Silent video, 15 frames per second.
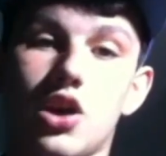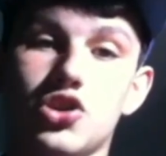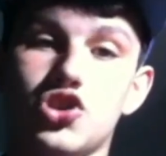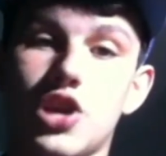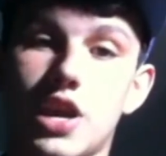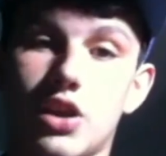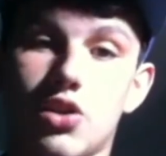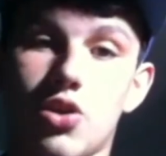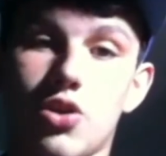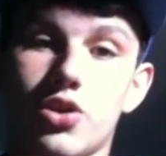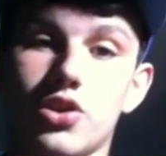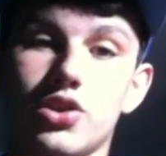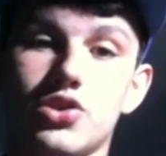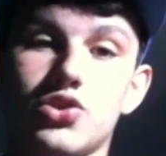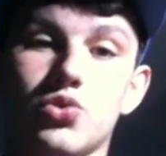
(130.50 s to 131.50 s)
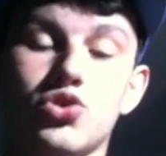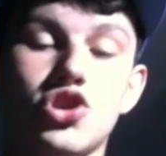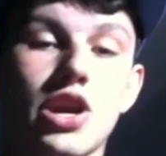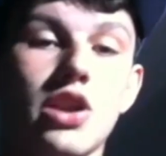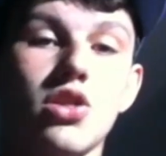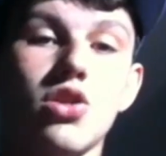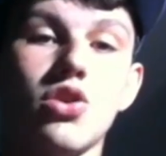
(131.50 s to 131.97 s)
channel art. So
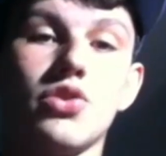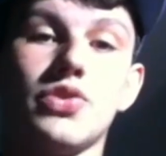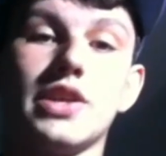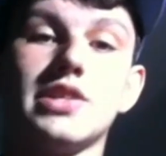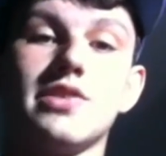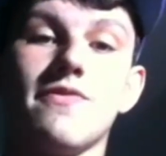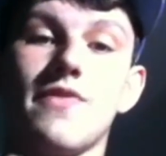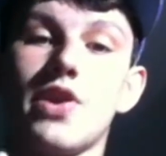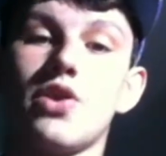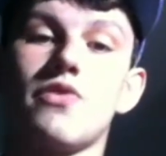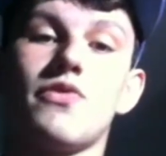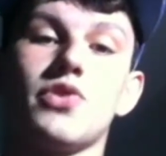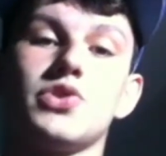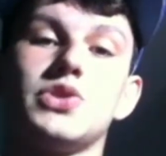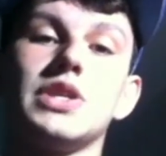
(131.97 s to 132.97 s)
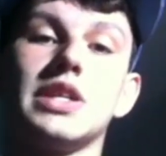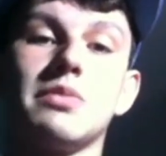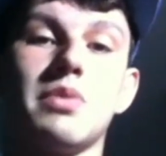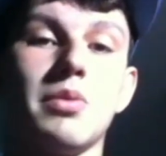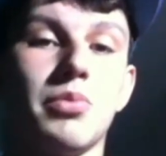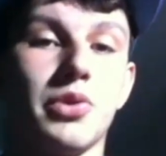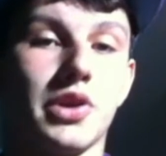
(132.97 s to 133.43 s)
channel art, that's the very first thing
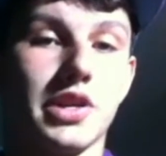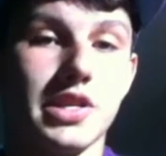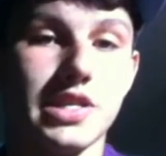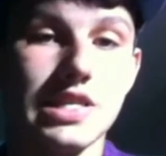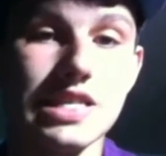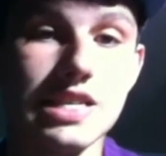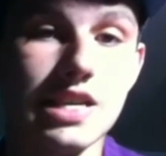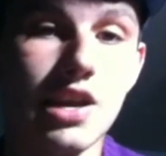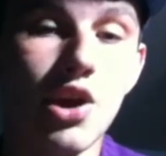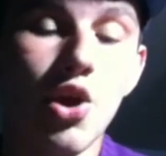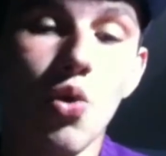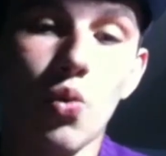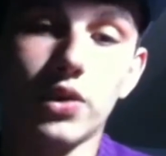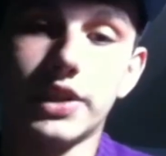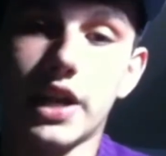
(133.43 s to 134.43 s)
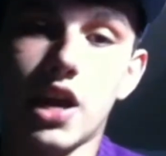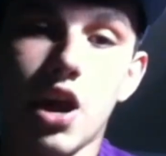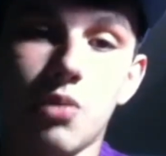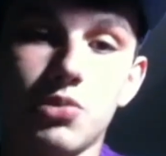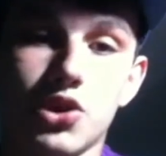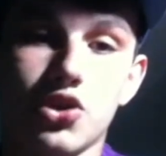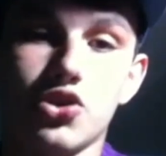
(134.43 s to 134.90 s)
people are going to see when they
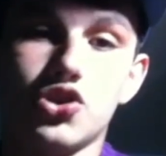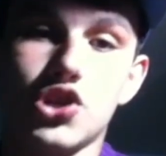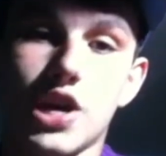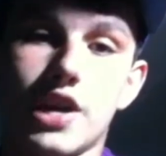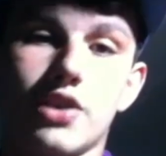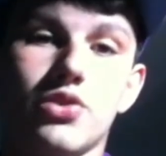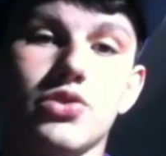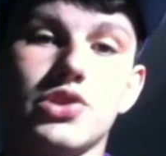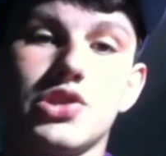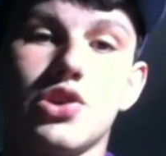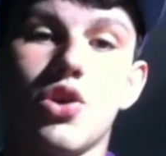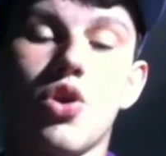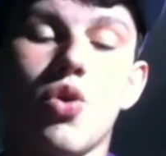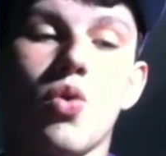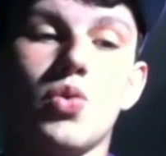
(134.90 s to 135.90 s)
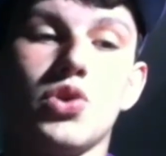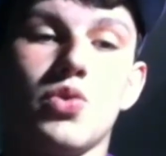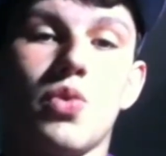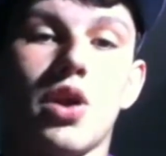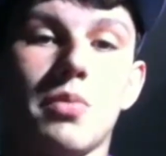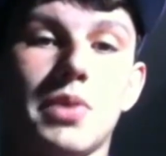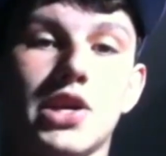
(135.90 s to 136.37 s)
come to your channel. So
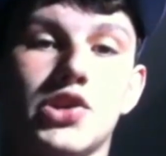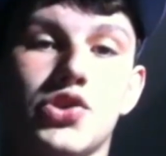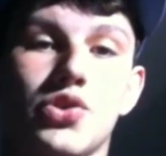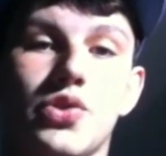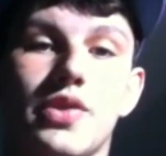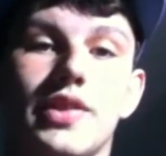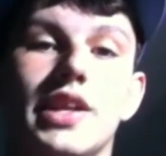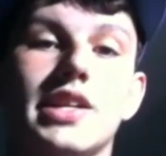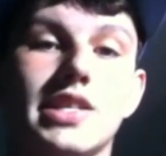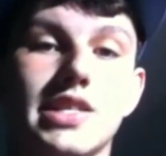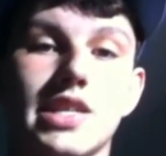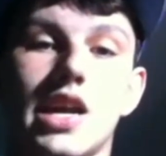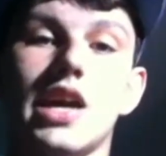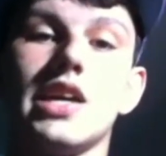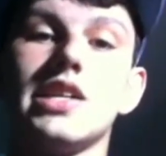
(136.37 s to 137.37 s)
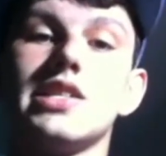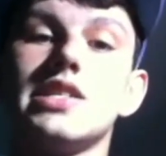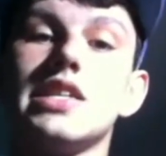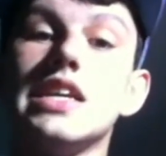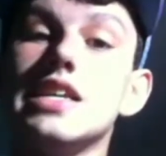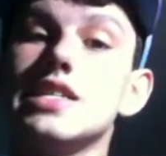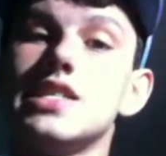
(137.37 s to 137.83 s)
you want to make sure that it's
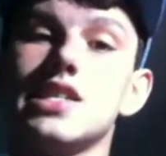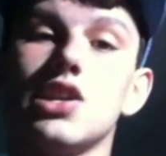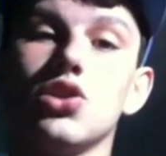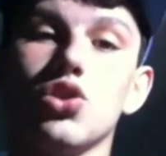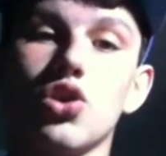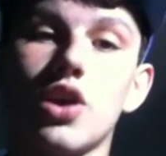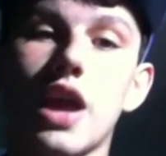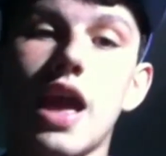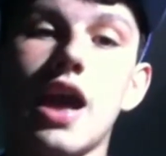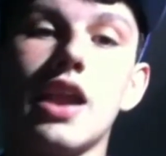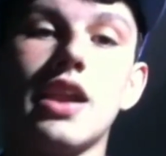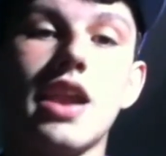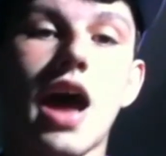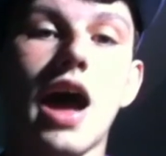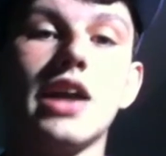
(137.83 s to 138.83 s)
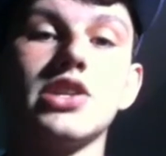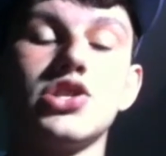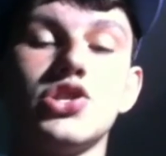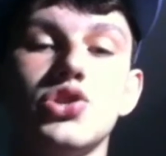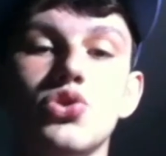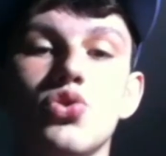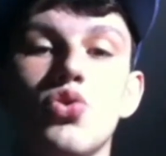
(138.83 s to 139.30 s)
nice, easy to look at, not
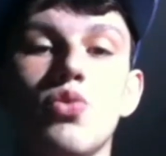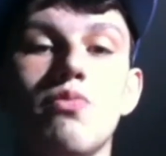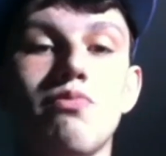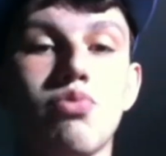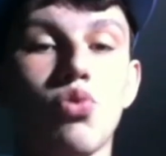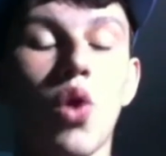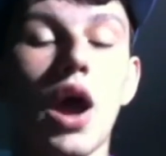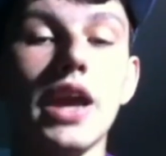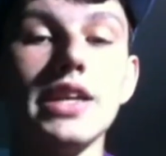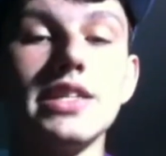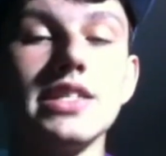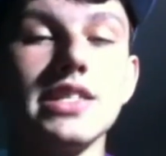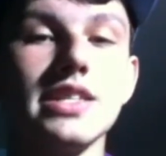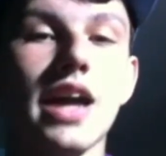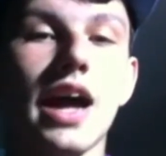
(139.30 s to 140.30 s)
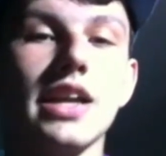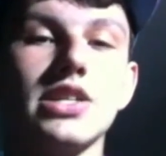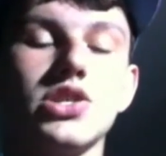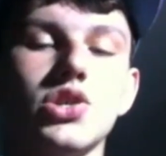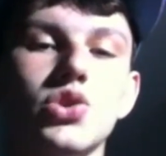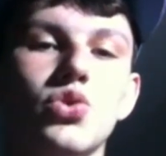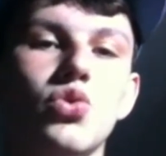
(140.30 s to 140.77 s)
too bright,
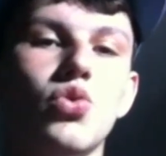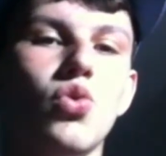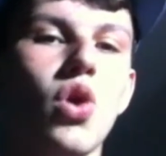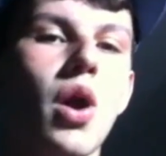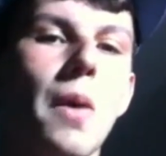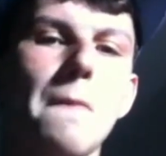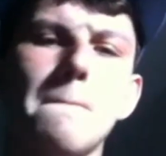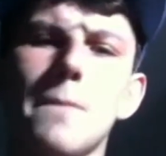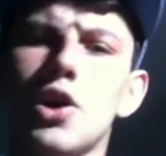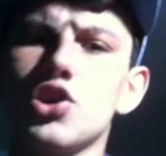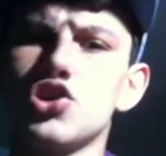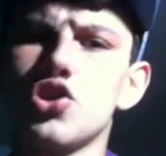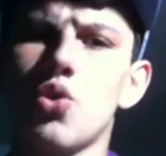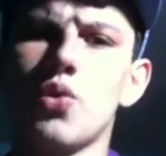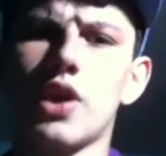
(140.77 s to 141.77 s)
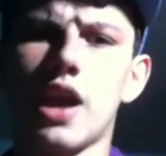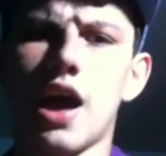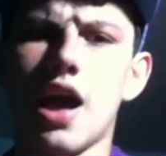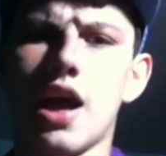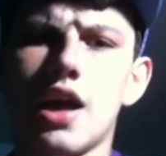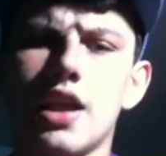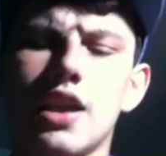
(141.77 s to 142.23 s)
not too much going
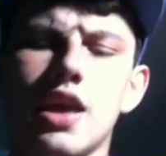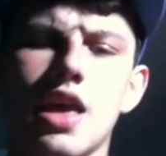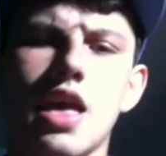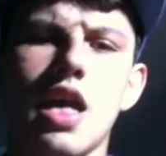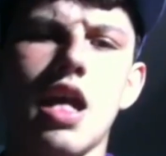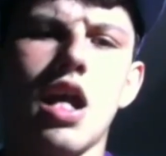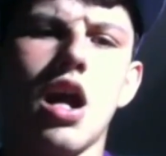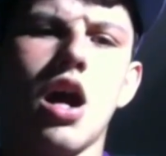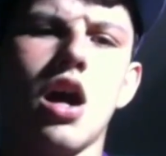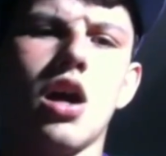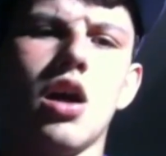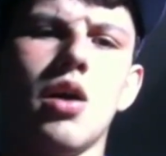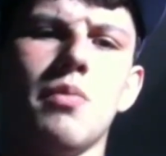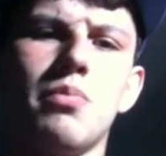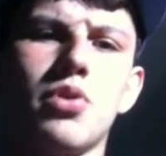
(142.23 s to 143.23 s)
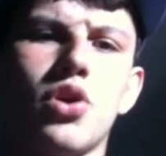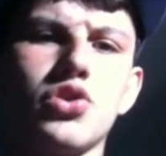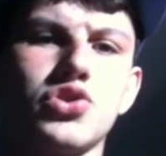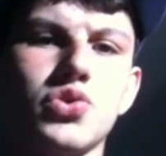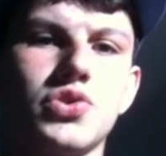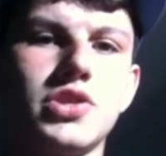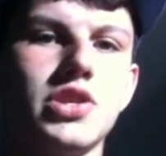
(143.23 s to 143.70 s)
on, but
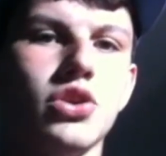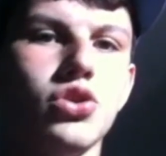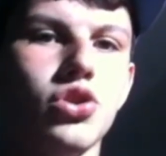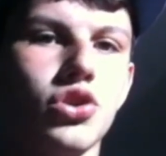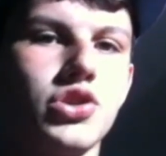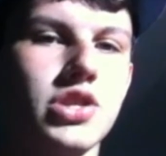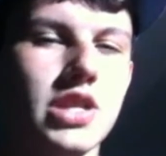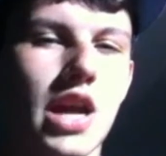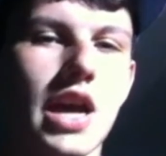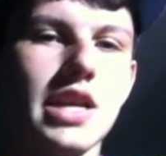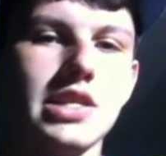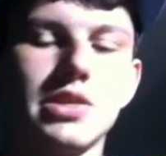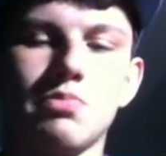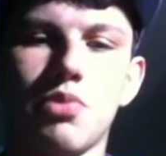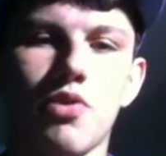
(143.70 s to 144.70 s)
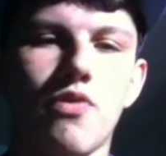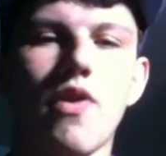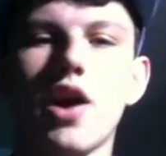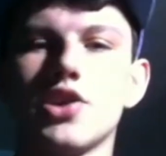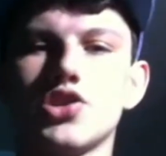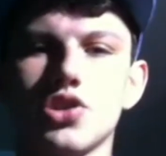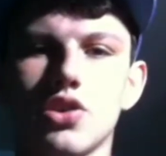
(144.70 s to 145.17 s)
also still looks nice,
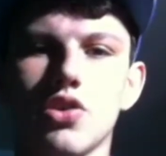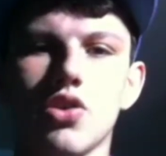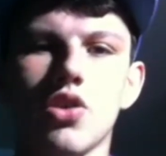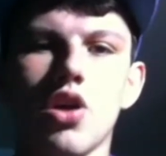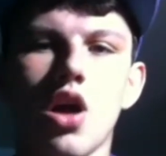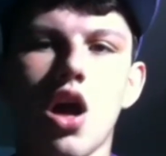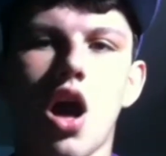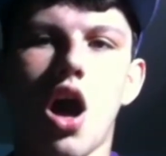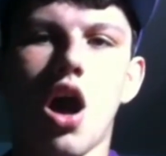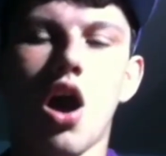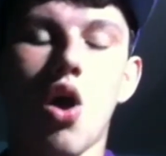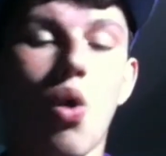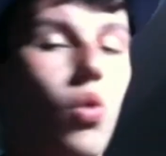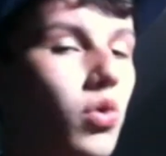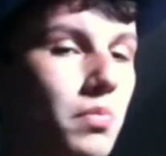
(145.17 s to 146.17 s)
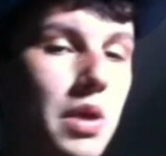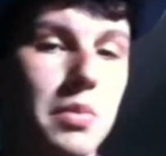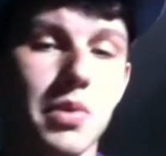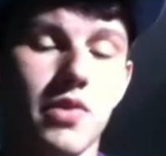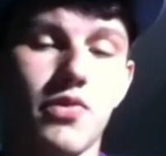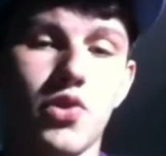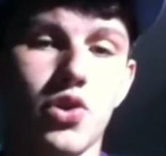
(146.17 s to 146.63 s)
professional. Or
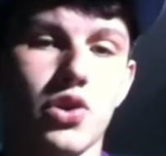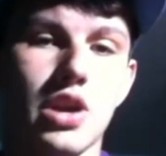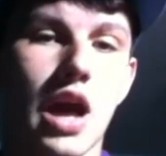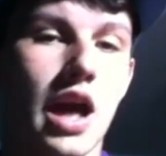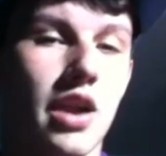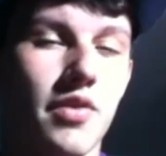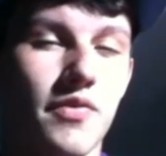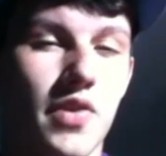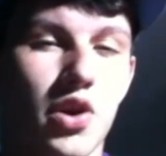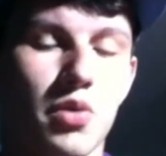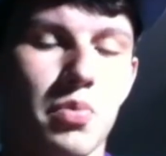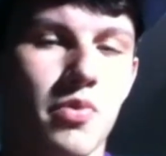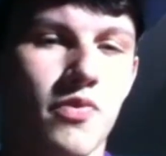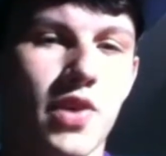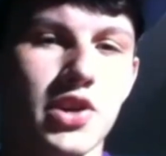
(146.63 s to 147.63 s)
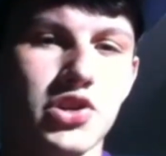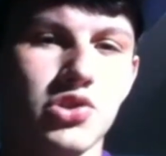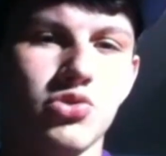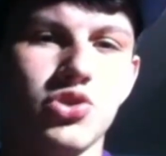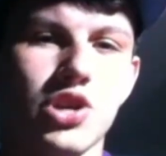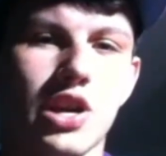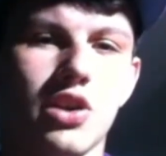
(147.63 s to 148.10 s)
maybe if you're not a very
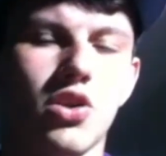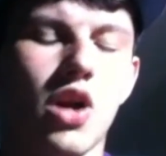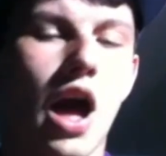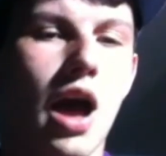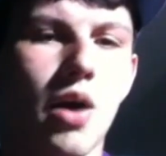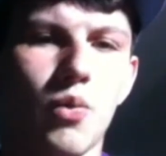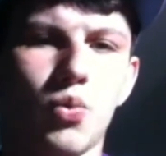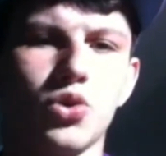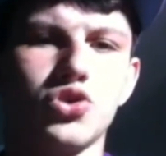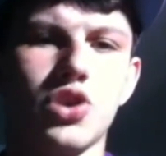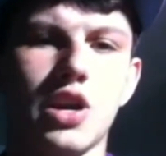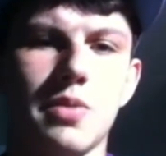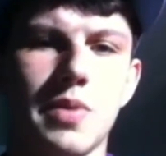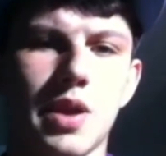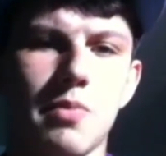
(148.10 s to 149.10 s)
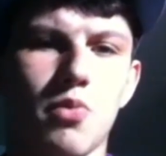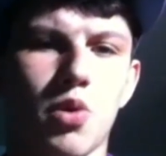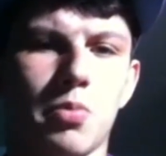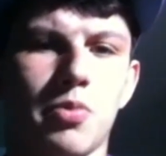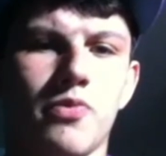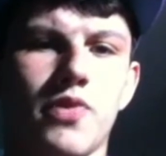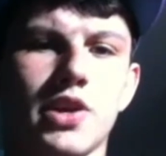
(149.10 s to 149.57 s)
professional channel, we're trying to make a
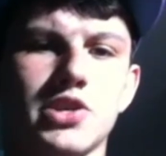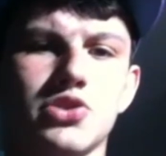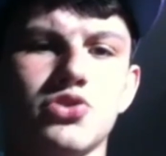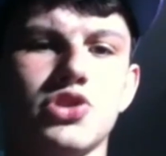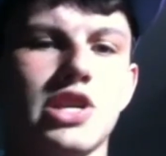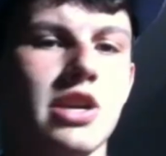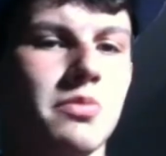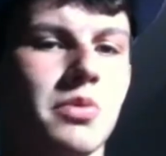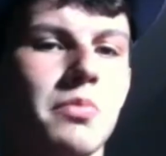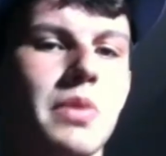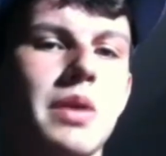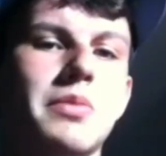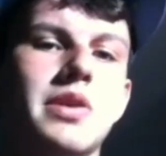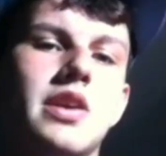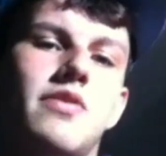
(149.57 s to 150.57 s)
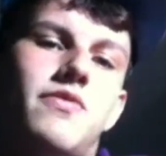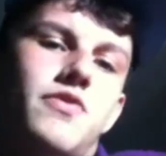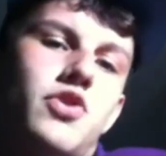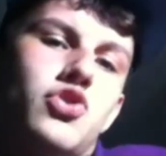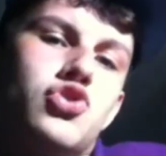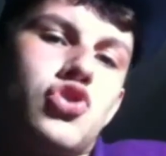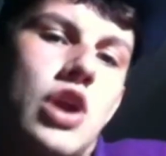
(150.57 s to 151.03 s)
more professional channel, but maybe if
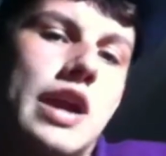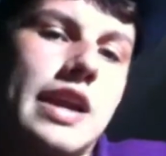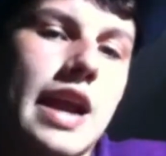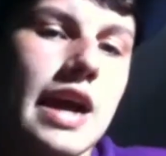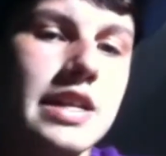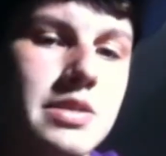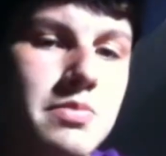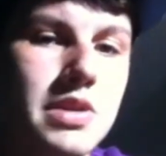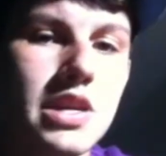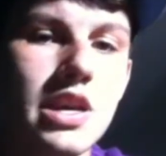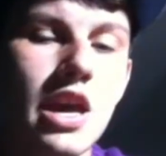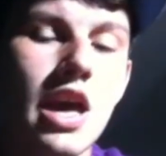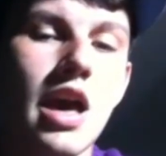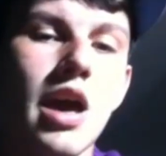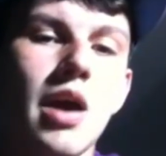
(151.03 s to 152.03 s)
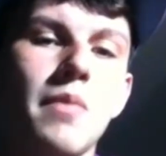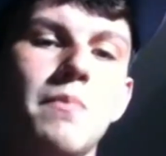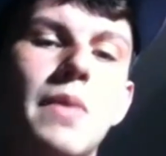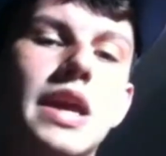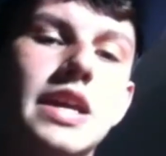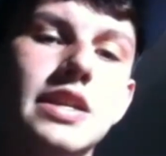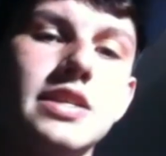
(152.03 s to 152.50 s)
you're trying not to be,
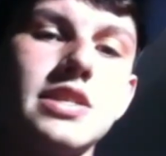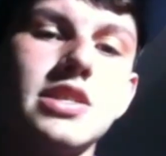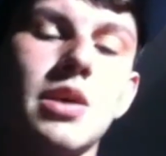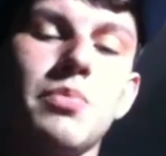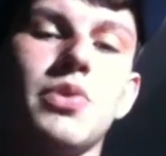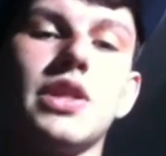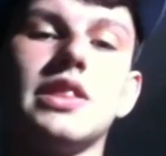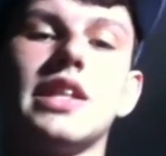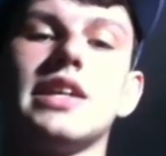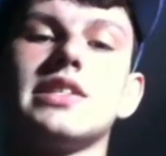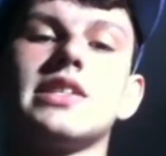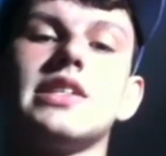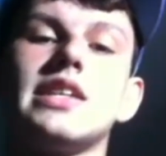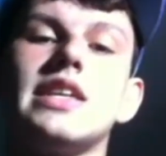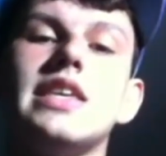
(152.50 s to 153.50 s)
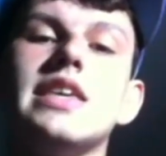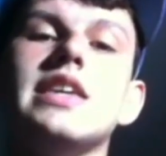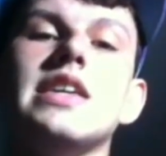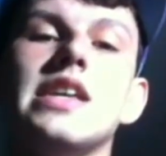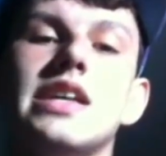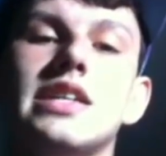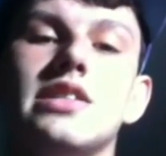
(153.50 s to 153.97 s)
make it something that's going to
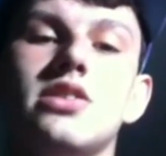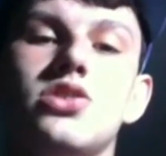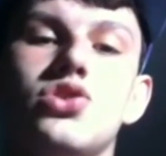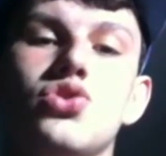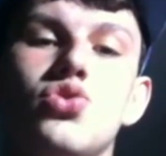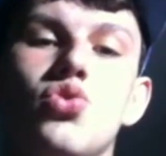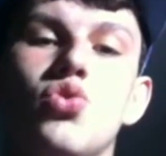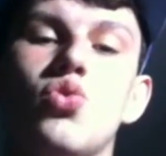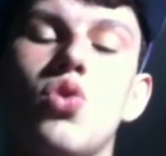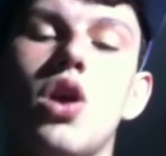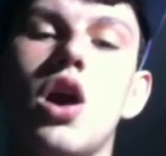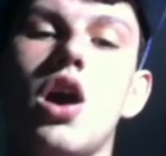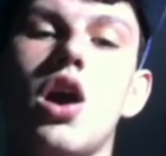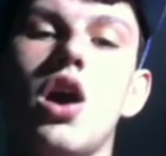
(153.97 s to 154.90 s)
key into